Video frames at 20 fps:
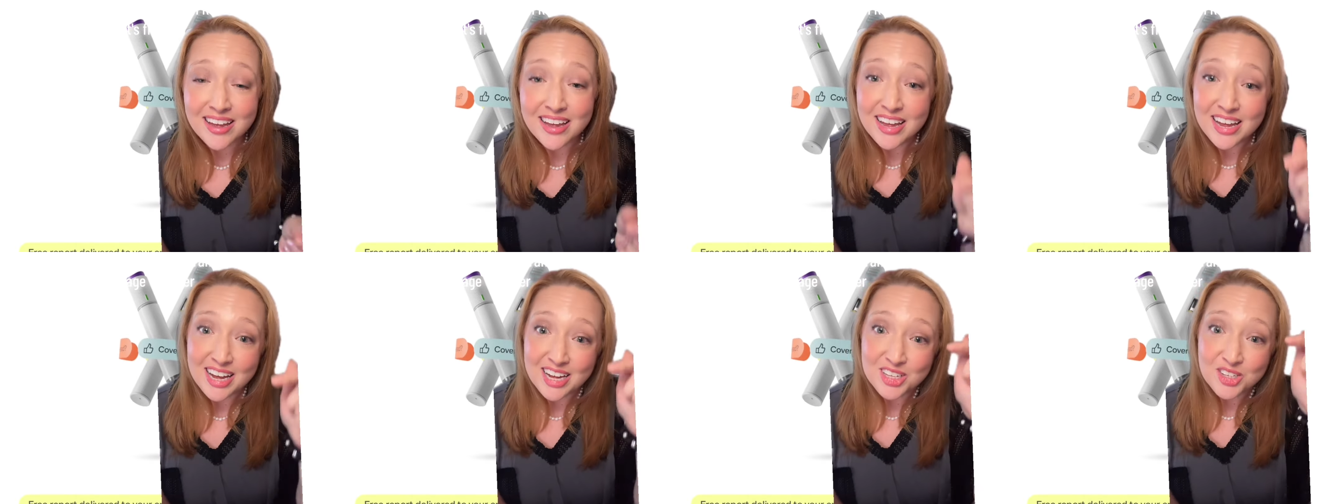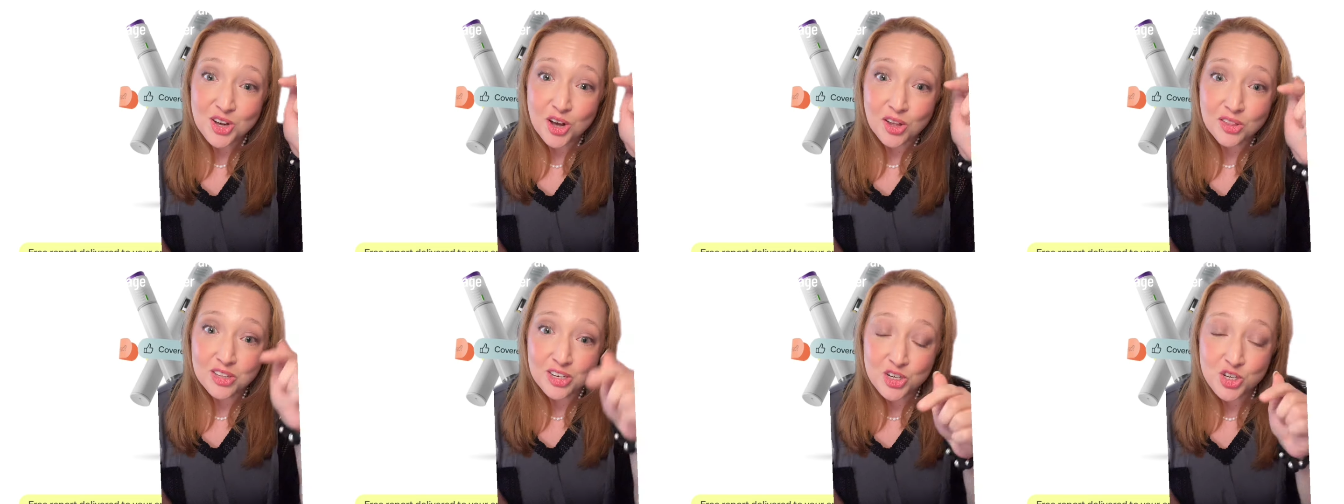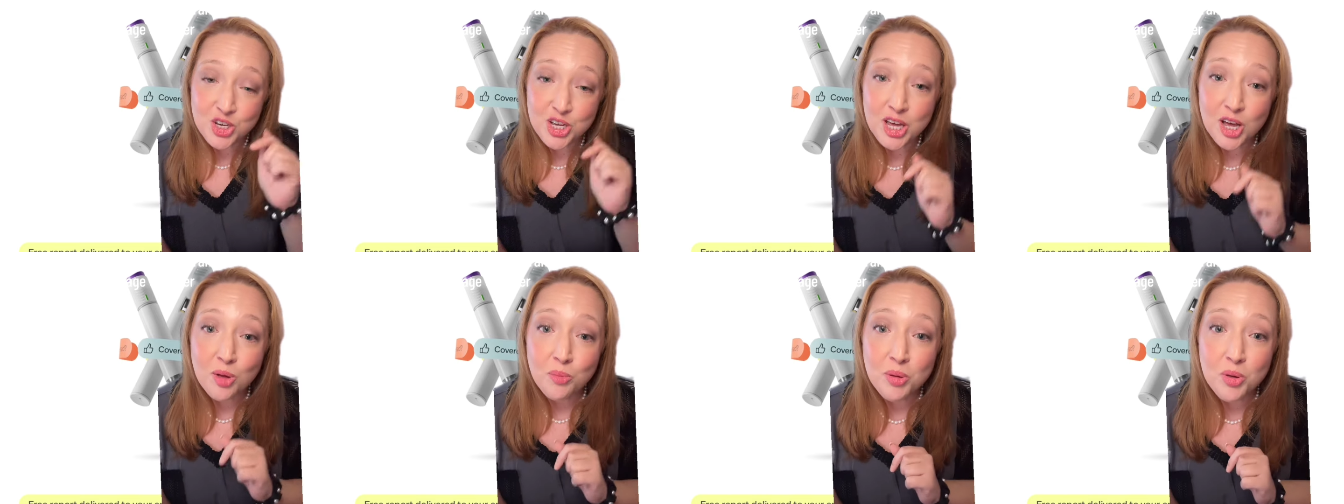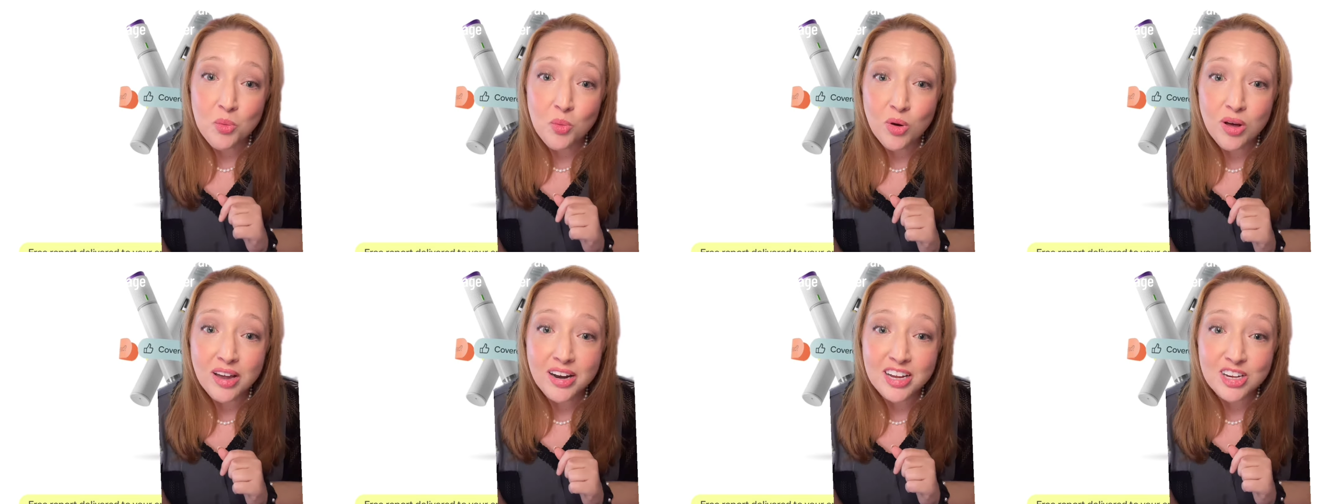It's called the
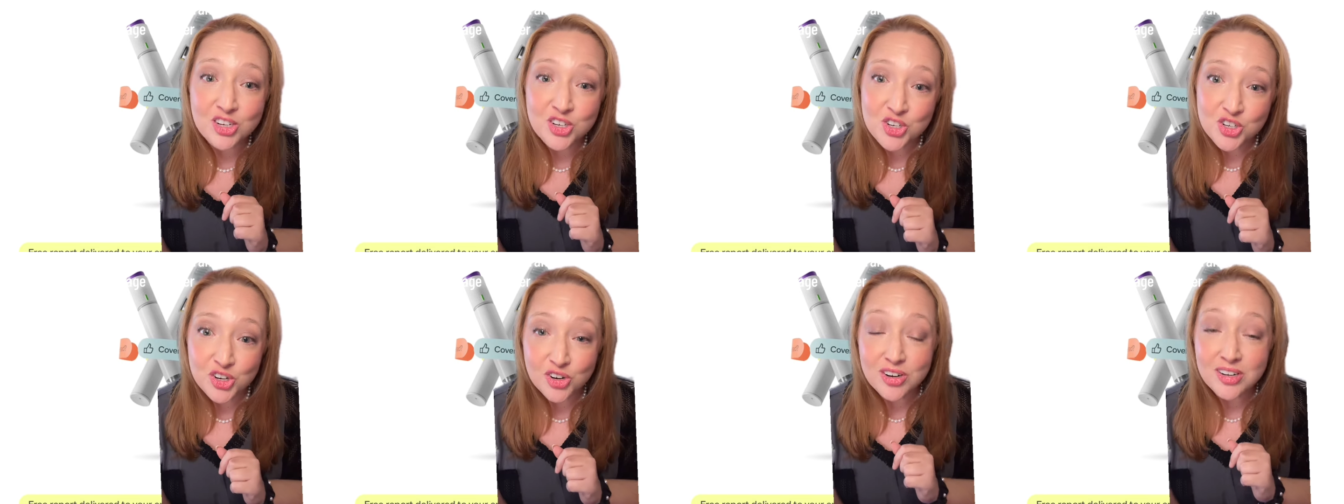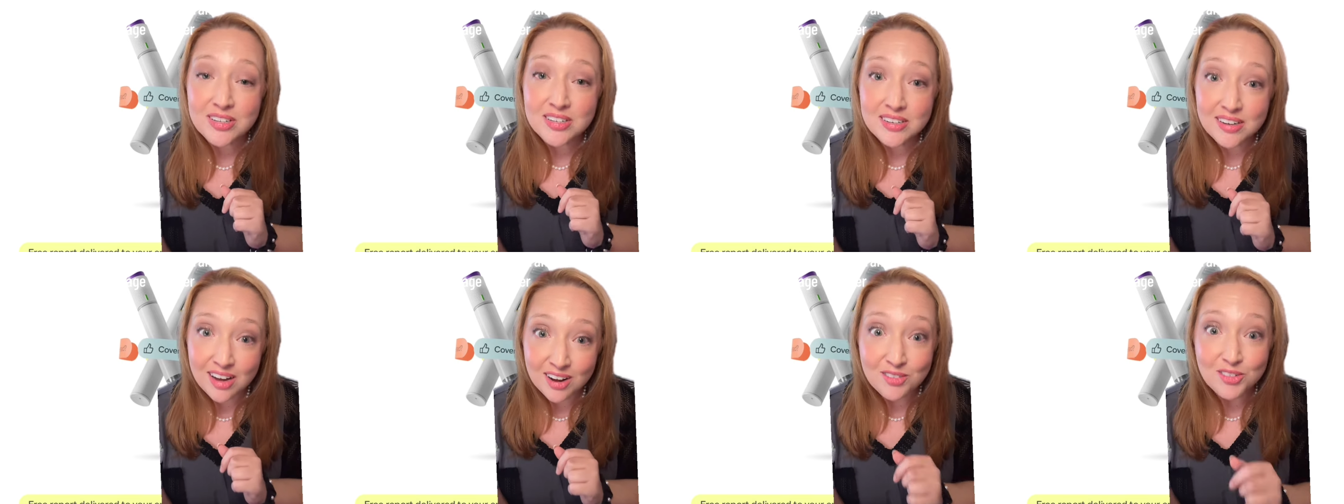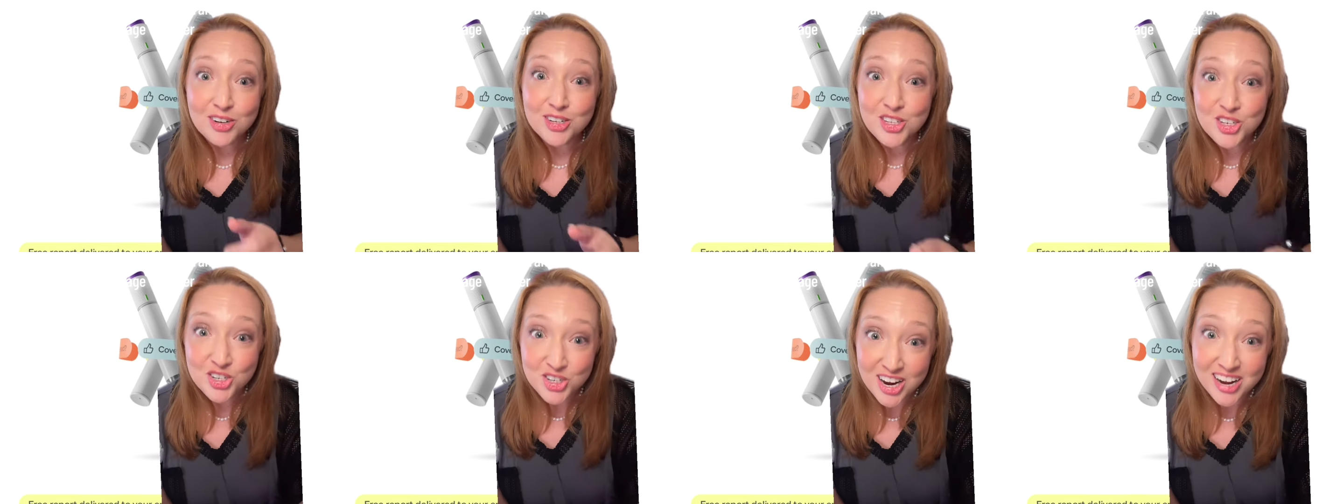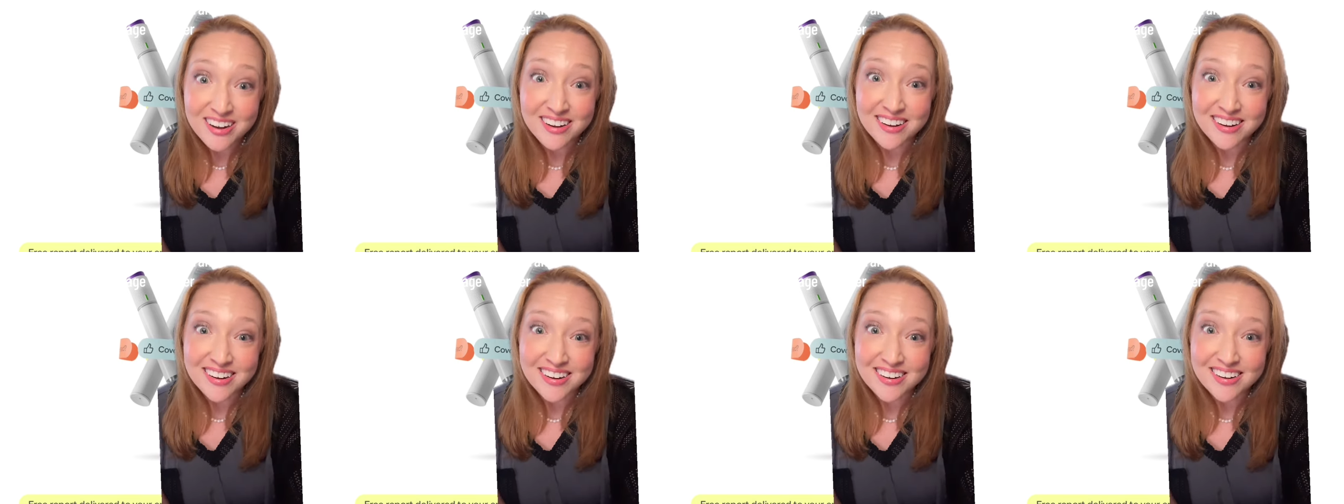GLP-1 Insurance Coverage
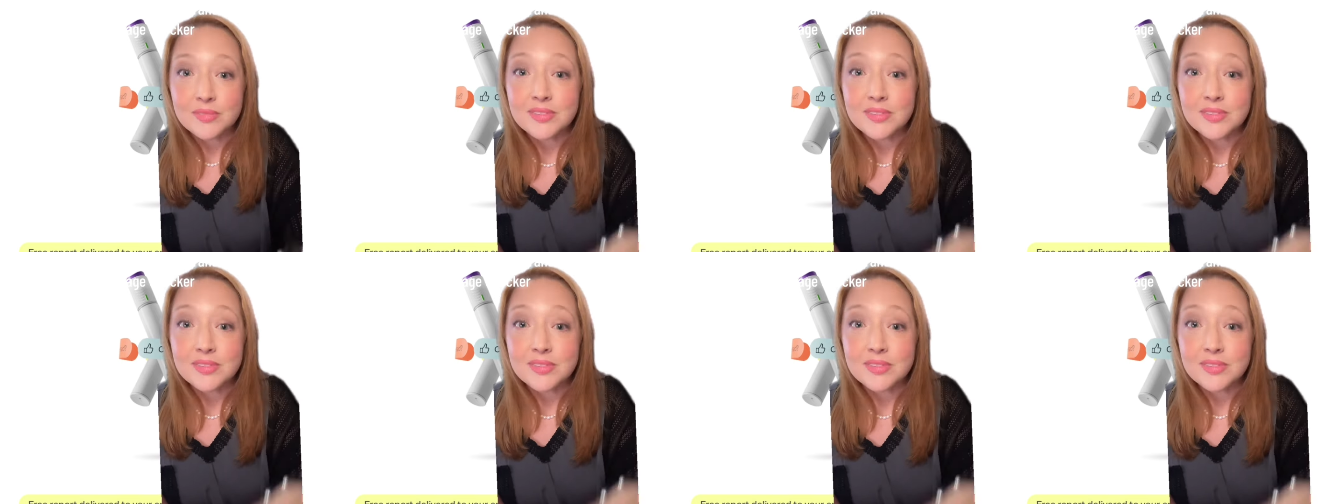Checker.